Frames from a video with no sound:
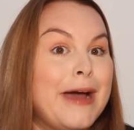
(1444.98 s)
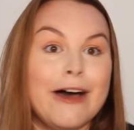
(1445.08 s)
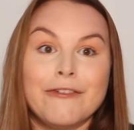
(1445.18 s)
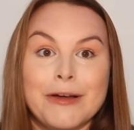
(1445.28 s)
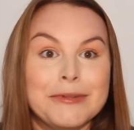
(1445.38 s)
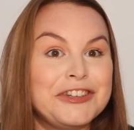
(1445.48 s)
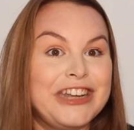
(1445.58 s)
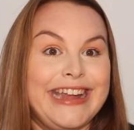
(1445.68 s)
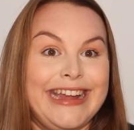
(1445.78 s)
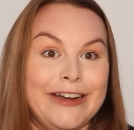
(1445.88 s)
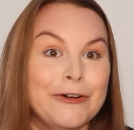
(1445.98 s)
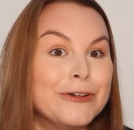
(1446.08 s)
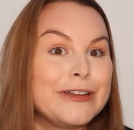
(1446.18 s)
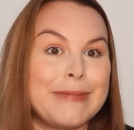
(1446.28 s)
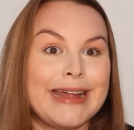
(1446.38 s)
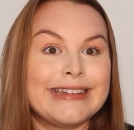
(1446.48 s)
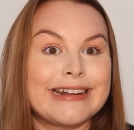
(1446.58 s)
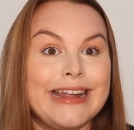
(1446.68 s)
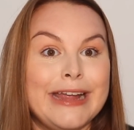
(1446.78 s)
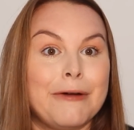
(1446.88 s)
out of our machine
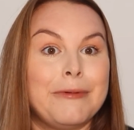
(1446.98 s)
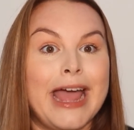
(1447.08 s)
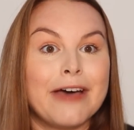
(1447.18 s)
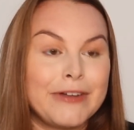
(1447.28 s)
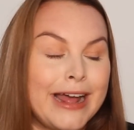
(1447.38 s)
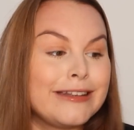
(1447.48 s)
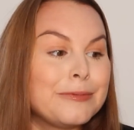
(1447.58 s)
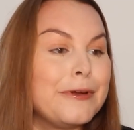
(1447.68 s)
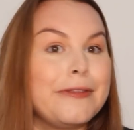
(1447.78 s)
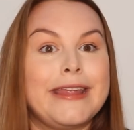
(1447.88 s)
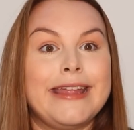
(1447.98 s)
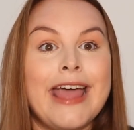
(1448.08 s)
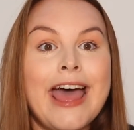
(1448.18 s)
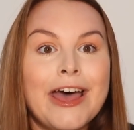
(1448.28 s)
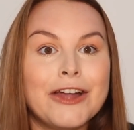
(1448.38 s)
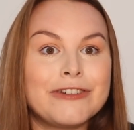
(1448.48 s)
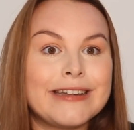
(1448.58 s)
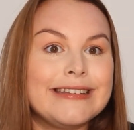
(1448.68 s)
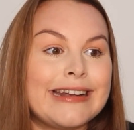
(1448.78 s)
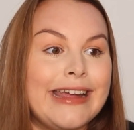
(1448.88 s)
automatically, where we haven't had to put the
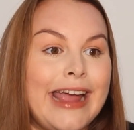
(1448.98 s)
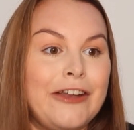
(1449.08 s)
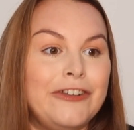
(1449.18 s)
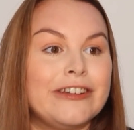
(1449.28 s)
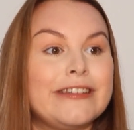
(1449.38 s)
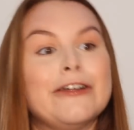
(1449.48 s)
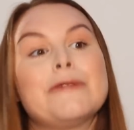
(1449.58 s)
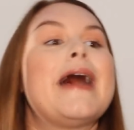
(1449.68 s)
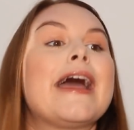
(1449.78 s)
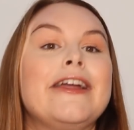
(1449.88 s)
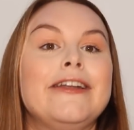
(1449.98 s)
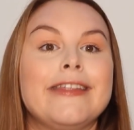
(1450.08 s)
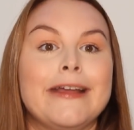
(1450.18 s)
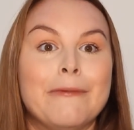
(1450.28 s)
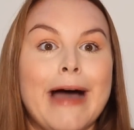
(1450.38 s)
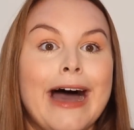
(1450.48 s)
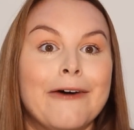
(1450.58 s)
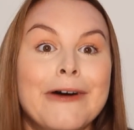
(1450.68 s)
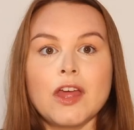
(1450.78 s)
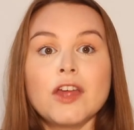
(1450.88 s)
addresses in it, and you just look back and you think,
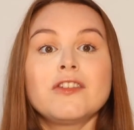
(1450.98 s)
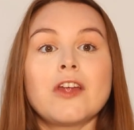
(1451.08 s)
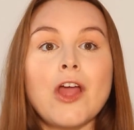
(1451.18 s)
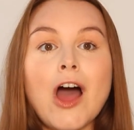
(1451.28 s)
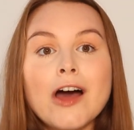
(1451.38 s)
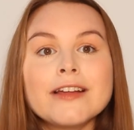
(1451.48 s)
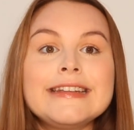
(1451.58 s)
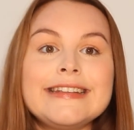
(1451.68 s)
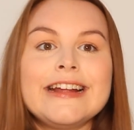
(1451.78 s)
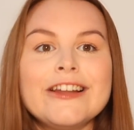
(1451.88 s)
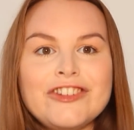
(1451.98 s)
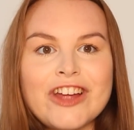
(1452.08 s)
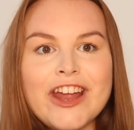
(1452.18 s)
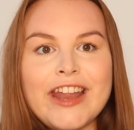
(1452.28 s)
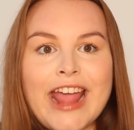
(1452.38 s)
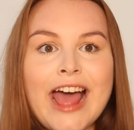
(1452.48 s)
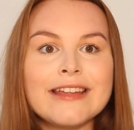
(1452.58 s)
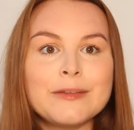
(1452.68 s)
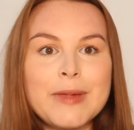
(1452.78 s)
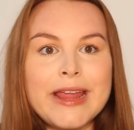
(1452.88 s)
wow. So our concealer journey
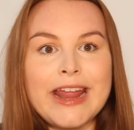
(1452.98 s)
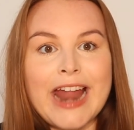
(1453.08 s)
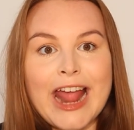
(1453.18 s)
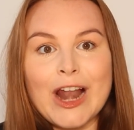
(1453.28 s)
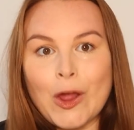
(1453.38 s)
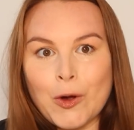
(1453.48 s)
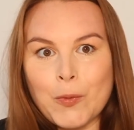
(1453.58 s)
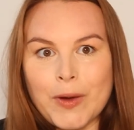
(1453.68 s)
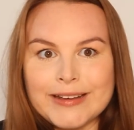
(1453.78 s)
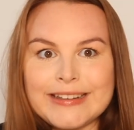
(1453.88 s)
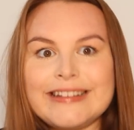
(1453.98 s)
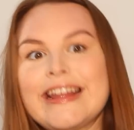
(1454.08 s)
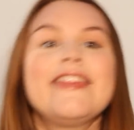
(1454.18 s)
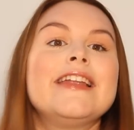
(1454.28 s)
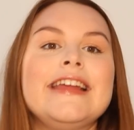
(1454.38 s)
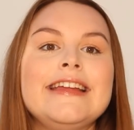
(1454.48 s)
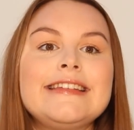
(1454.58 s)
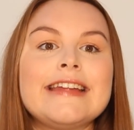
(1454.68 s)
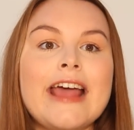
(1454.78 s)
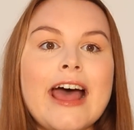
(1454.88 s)
has been a long one, to say the
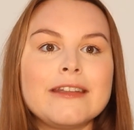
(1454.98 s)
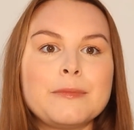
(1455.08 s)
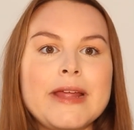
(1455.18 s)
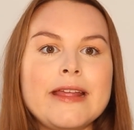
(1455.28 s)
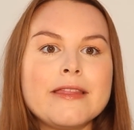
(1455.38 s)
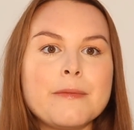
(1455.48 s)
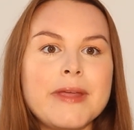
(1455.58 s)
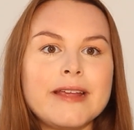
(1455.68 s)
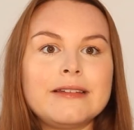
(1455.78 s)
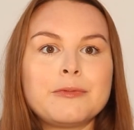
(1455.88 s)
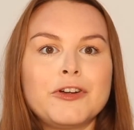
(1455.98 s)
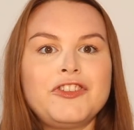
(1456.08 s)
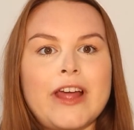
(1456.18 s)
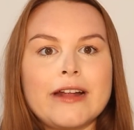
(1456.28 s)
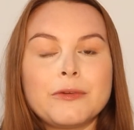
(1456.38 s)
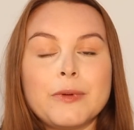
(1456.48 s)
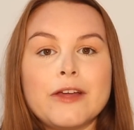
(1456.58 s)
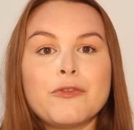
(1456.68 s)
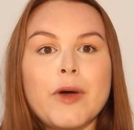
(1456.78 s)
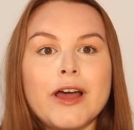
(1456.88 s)
least. It has been the biggest project we
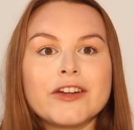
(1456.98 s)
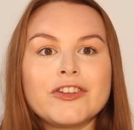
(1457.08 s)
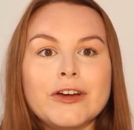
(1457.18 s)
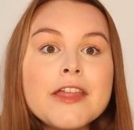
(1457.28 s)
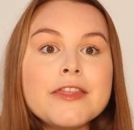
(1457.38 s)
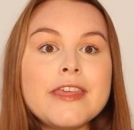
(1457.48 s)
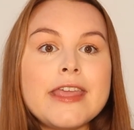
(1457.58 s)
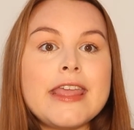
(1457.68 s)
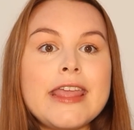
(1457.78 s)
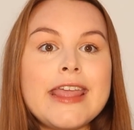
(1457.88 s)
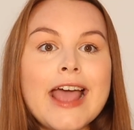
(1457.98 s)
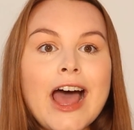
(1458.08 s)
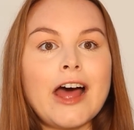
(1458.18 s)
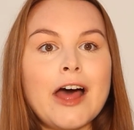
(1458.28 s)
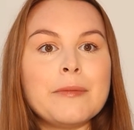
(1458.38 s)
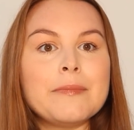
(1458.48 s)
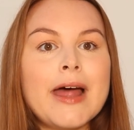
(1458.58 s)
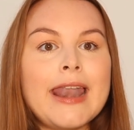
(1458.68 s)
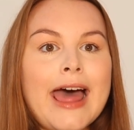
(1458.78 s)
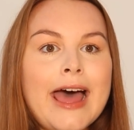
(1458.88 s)
have worked on. The
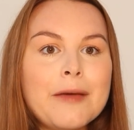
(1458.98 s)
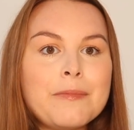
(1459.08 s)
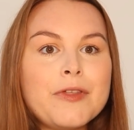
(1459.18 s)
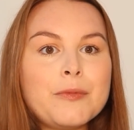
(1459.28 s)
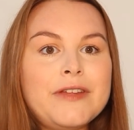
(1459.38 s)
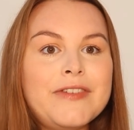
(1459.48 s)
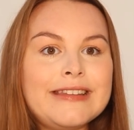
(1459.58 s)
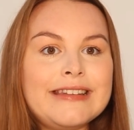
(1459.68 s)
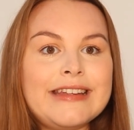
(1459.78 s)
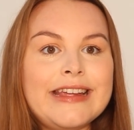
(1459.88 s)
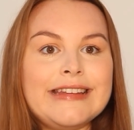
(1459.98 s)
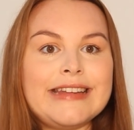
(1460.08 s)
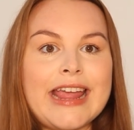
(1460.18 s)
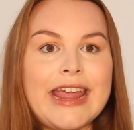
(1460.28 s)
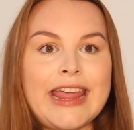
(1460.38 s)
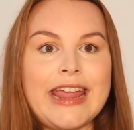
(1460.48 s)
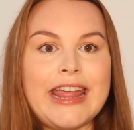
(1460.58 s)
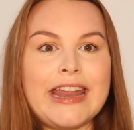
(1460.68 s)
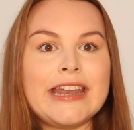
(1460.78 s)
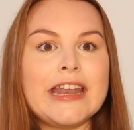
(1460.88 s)
lab that we visited
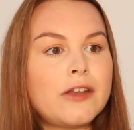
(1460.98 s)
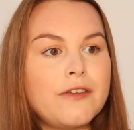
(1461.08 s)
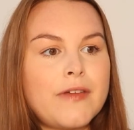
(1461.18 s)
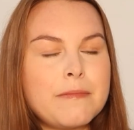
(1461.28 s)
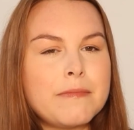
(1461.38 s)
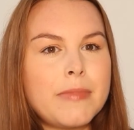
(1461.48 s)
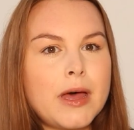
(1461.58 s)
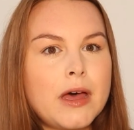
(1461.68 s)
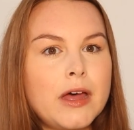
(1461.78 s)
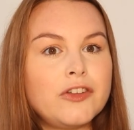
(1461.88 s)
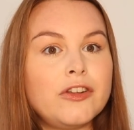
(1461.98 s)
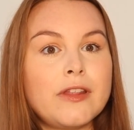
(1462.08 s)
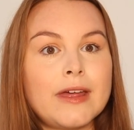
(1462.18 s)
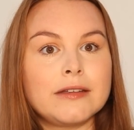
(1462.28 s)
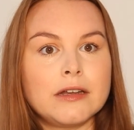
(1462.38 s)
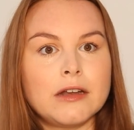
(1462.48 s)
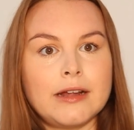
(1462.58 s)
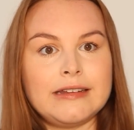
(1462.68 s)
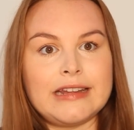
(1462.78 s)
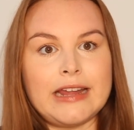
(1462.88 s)
in November
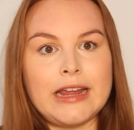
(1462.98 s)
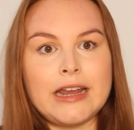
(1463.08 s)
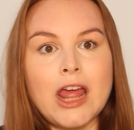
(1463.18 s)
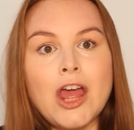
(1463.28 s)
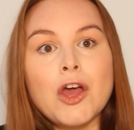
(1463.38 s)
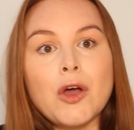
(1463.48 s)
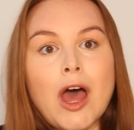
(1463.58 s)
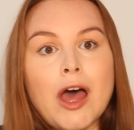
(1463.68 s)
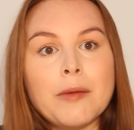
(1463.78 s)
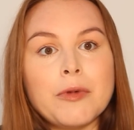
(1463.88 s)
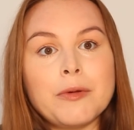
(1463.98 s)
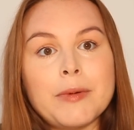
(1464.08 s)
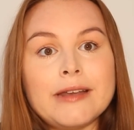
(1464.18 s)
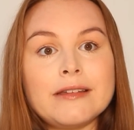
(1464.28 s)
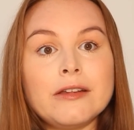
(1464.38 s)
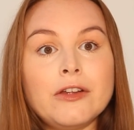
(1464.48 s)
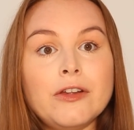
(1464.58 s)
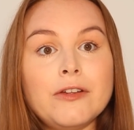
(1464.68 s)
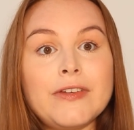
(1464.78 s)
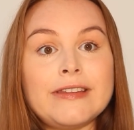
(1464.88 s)
2019, we went
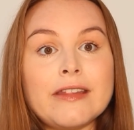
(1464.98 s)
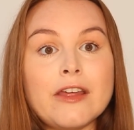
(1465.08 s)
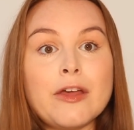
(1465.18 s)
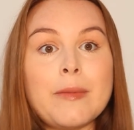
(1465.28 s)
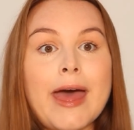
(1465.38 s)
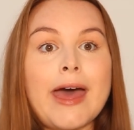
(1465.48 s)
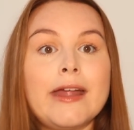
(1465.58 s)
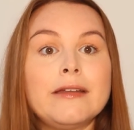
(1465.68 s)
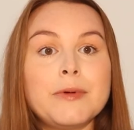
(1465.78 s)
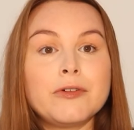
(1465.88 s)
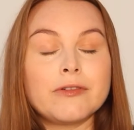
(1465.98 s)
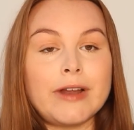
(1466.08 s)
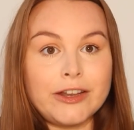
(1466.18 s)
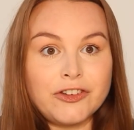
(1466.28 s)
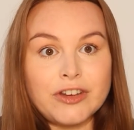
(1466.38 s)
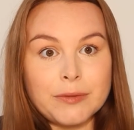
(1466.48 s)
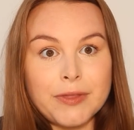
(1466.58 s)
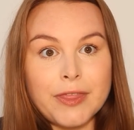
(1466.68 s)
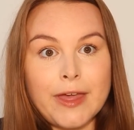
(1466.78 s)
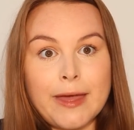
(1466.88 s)
to visit them and build a relationship
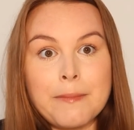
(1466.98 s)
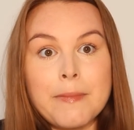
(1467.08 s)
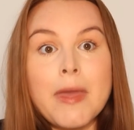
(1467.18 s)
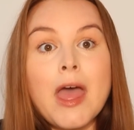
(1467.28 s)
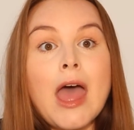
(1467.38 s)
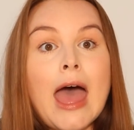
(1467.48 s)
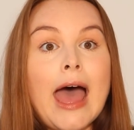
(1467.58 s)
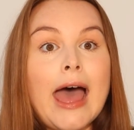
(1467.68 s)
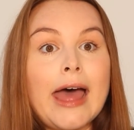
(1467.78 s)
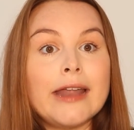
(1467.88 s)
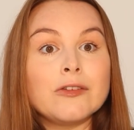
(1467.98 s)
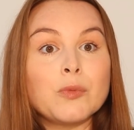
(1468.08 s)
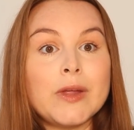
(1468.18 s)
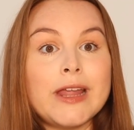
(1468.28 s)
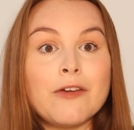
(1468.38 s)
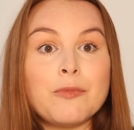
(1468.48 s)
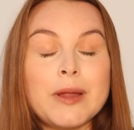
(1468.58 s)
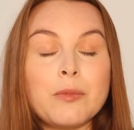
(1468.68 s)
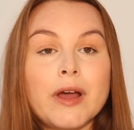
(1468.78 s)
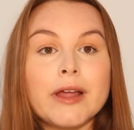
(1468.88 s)
with them. And we have
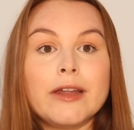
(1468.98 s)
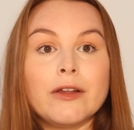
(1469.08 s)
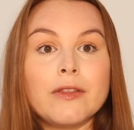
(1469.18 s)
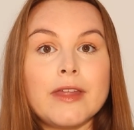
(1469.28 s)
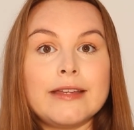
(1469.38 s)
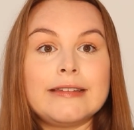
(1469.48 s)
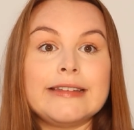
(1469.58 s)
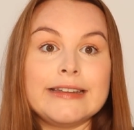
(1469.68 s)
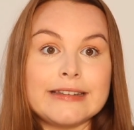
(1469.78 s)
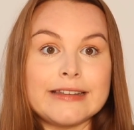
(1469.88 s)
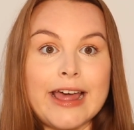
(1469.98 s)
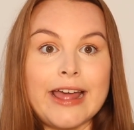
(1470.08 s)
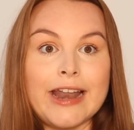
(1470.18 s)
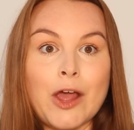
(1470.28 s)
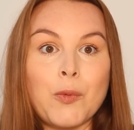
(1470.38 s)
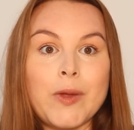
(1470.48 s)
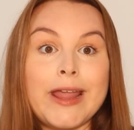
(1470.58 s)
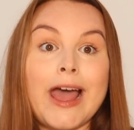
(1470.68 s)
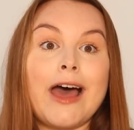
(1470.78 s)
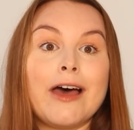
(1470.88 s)
been working on this since then. We
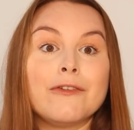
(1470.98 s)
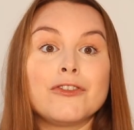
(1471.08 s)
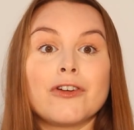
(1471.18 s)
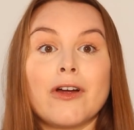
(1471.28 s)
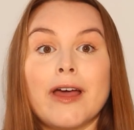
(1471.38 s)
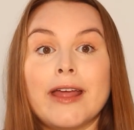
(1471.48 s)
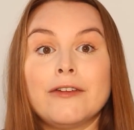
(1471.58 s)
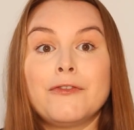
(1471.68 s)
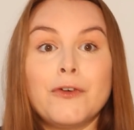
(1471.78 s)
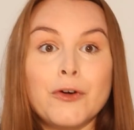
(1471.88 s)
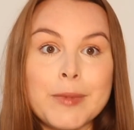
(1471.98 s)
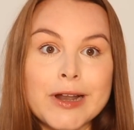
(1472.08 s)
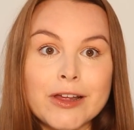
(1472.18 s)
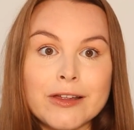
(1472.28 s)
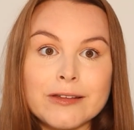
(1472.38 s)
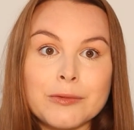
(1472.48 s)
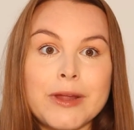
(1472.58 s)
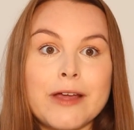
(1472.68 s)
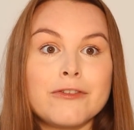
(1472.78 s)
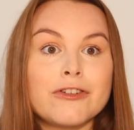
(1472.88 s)
have tried formulas,
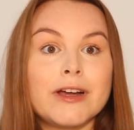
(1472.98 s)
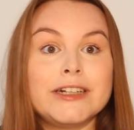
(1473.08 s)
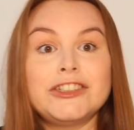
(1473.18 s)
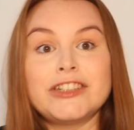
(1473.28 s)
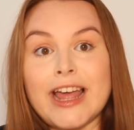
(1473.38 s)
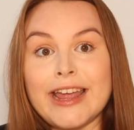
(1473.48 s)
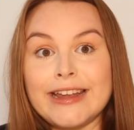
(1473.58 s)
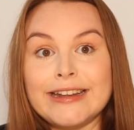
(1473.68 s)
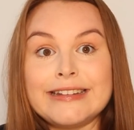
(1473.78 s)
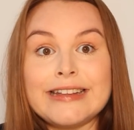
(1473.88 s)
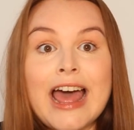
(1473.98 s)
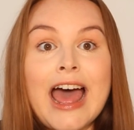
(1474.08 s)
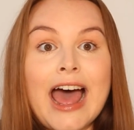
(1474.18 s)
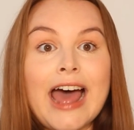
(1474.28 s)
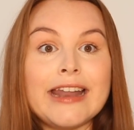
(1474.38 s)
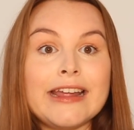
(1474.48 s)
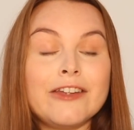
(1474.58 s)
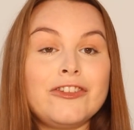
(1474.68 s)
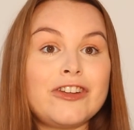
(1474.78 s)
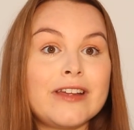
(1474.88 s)
we have tried shades, and it
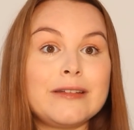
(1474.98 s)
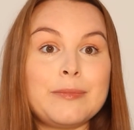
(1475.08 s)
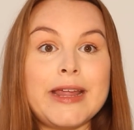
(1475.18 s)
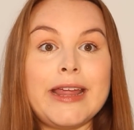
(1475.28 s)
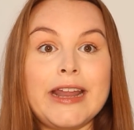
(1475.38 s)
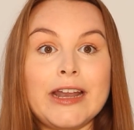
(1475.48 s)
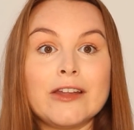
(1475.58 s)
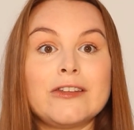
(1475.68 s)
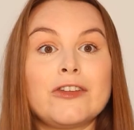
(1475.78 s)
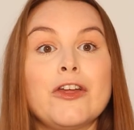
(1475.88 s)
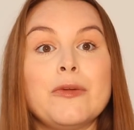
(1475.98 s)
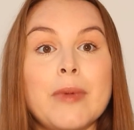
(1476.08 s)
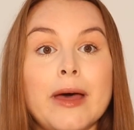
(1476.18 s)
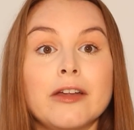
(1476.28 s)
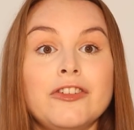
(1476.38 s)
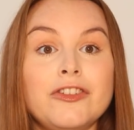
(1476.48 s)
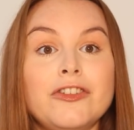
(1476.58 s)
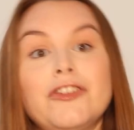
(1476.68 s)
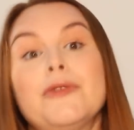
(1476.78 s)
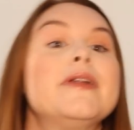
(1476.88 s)
has just been so
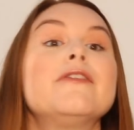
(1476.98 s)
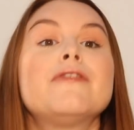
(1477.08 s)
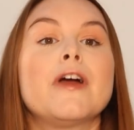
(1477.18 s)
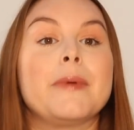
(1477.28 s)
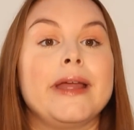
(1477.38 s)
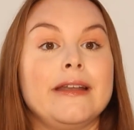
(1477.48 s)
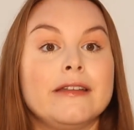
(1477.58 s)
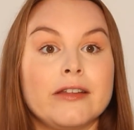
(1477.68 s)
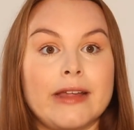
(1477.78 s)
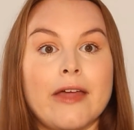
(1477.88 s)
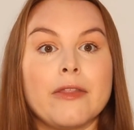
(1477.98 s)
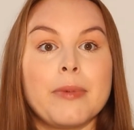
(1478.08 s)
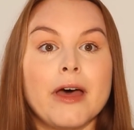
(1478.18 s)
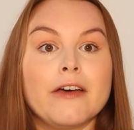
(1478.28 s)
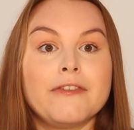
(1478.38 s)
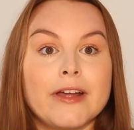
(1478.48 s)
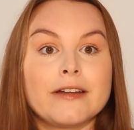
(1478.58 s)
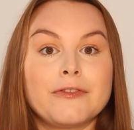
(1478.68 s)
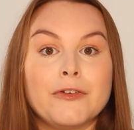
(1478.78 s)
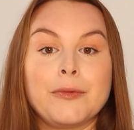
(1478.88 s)
much to and fro-in to get the
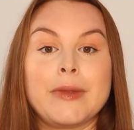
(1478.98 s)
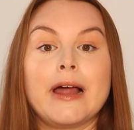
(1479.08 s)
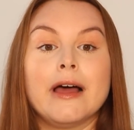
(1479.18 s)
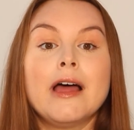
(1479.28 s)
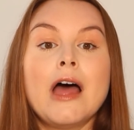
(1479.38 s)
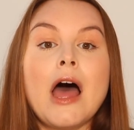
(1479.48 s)
perfect formula.